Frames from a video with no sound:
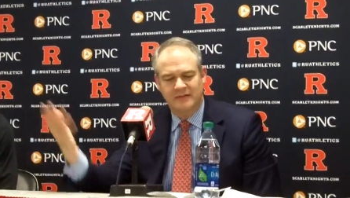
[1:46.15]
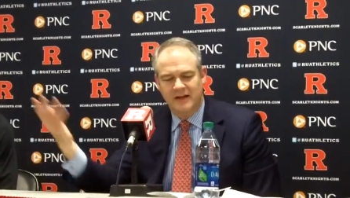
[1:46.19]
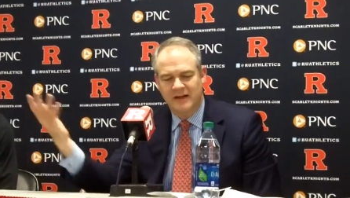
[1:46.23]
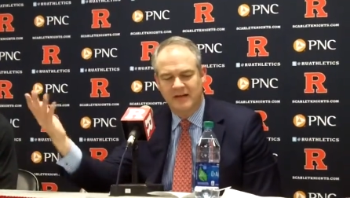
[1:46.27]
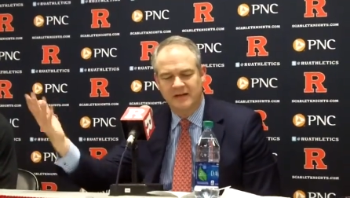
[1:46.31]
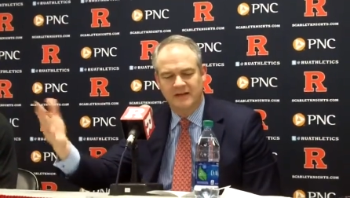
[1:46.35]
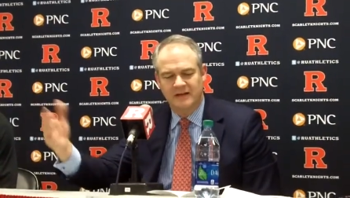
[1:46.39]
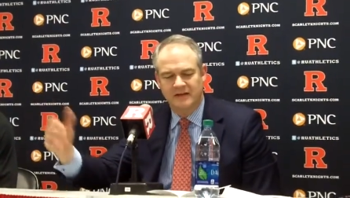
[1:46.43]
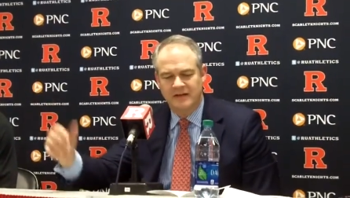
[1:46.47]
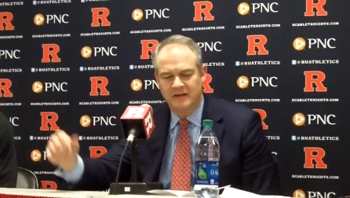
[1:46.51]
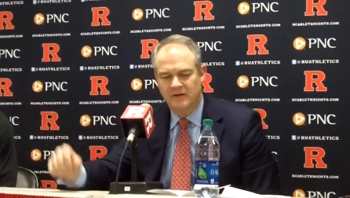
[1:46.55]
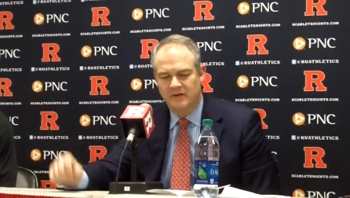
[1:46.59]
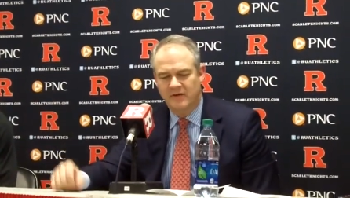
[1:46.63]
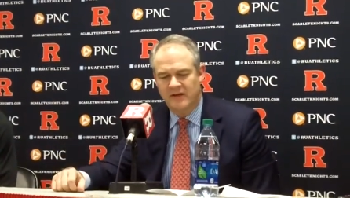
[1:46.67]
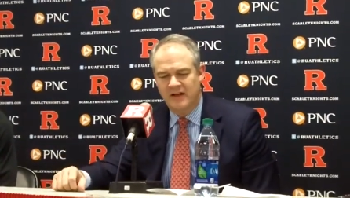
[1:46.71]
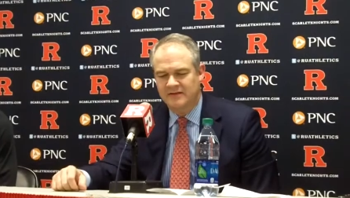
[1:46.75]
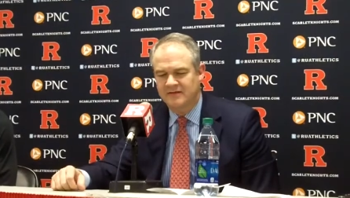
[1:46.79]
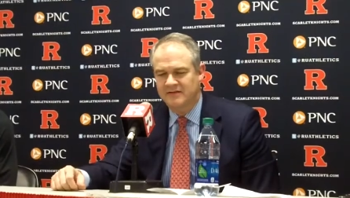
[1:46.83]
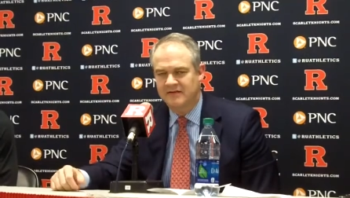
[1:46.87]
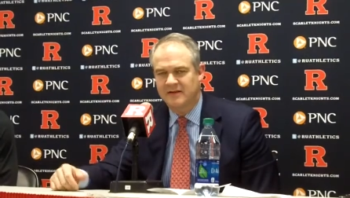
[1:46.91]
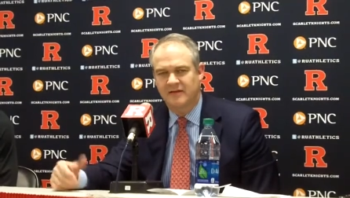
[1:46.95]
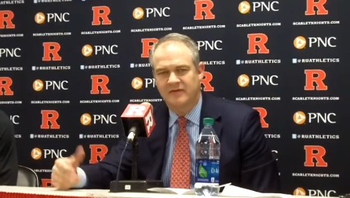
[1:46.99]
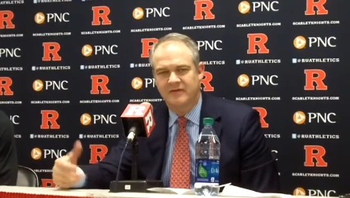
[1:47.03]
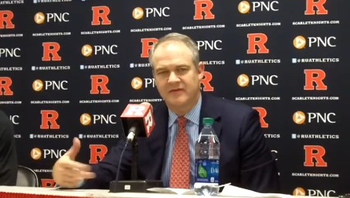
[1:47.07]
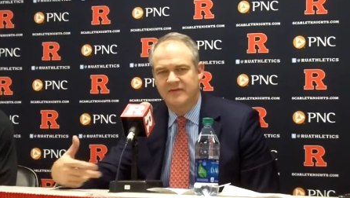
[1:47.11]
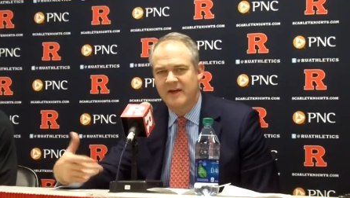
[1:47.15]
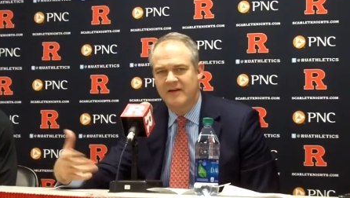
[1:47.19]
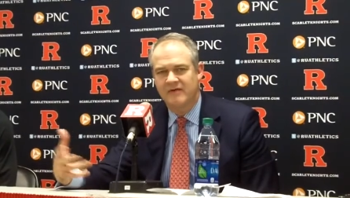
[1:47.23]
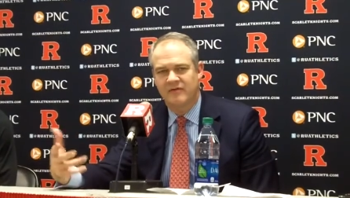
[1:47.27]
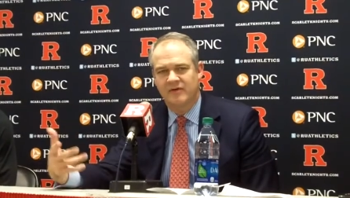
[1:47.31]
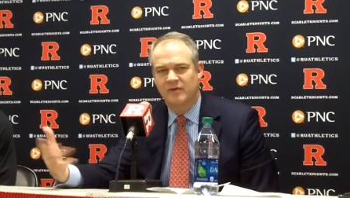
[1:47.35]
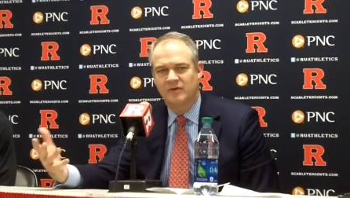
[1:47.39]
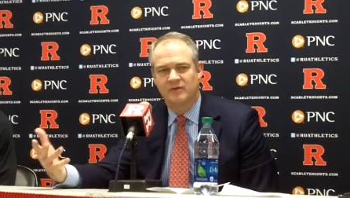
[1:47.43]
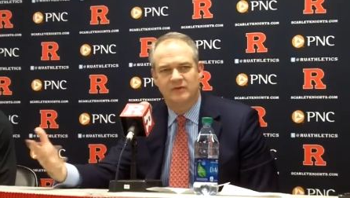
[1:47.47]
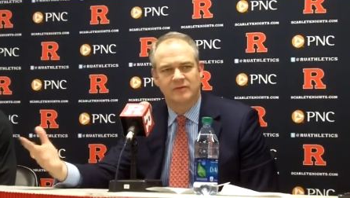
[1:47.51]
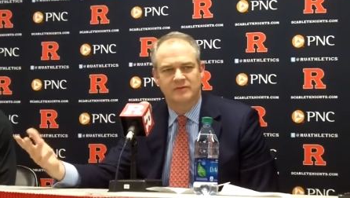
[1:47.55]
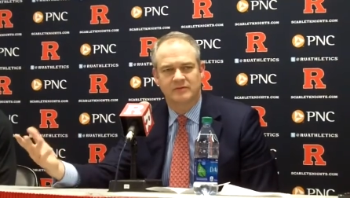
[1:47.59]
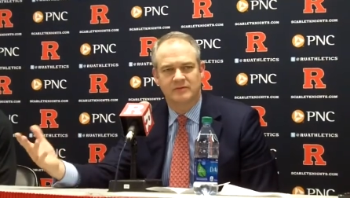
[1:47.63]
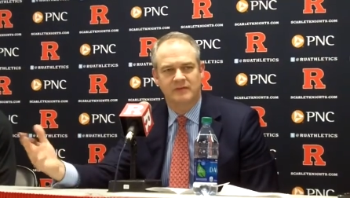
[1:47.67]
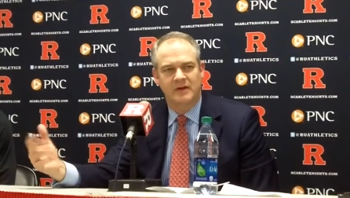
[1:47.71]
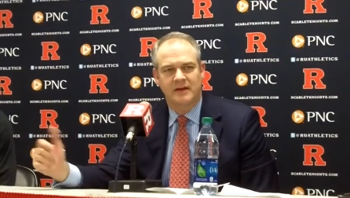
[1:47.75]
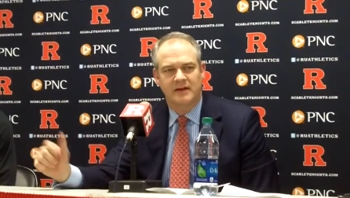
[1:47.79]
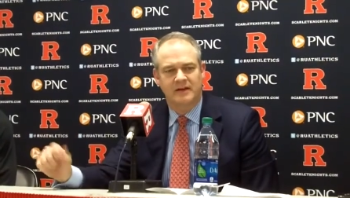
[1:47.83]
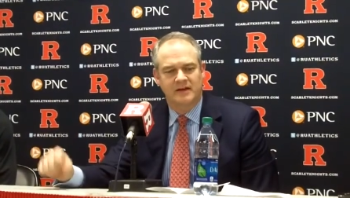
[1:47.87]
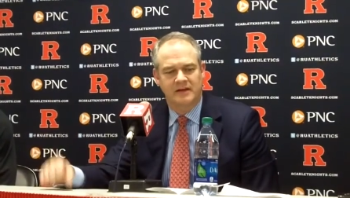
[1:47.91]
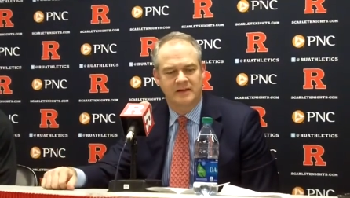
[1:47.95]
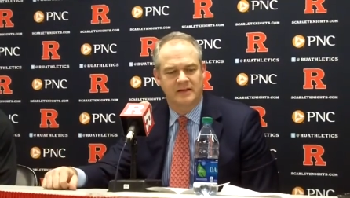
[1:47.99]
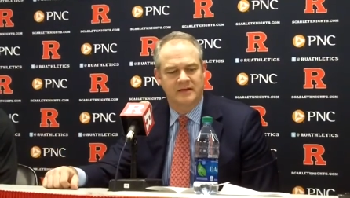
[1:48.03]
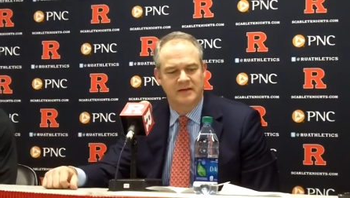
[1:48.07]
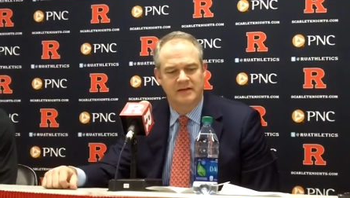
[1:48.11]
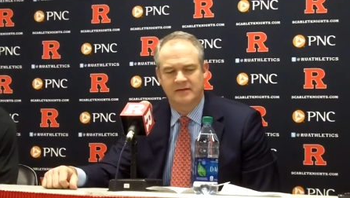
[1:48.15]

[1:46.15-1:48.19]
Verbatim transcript: Like, you know, that stuff never like